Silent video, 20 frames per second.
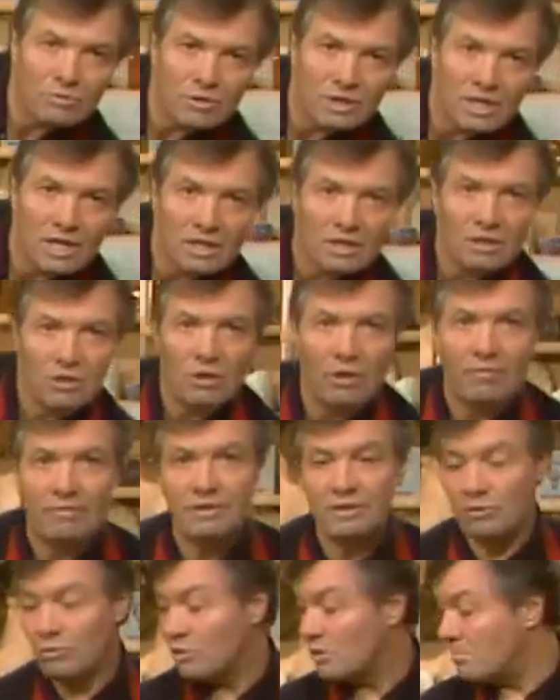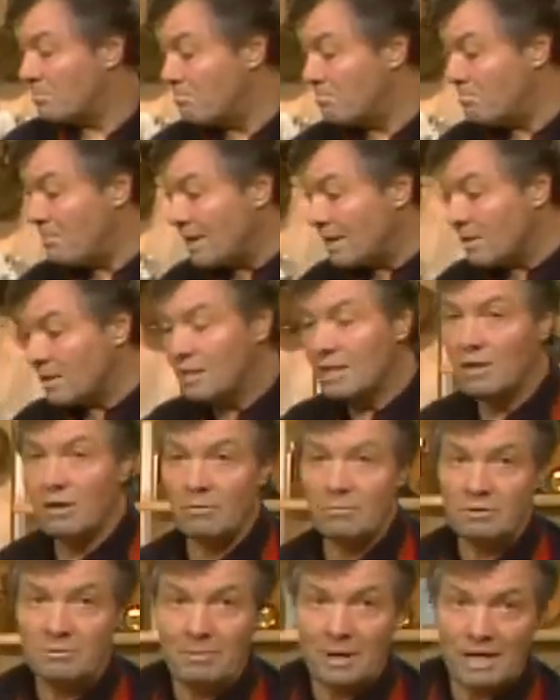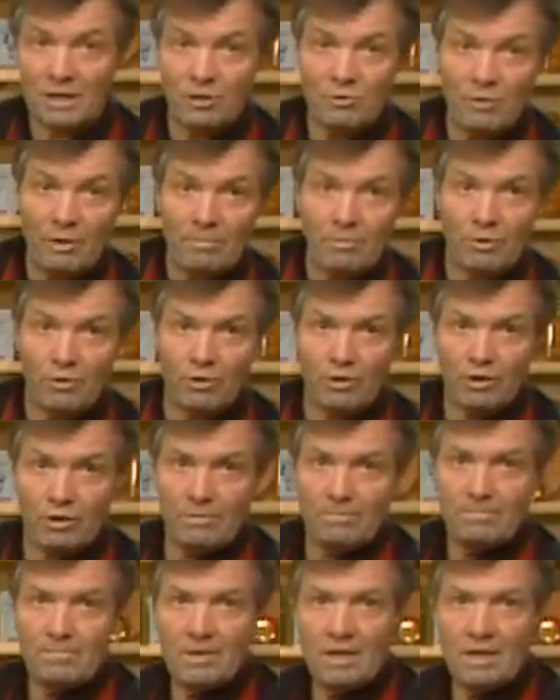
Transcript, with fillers: would get tough, so it barely comes back to a boil.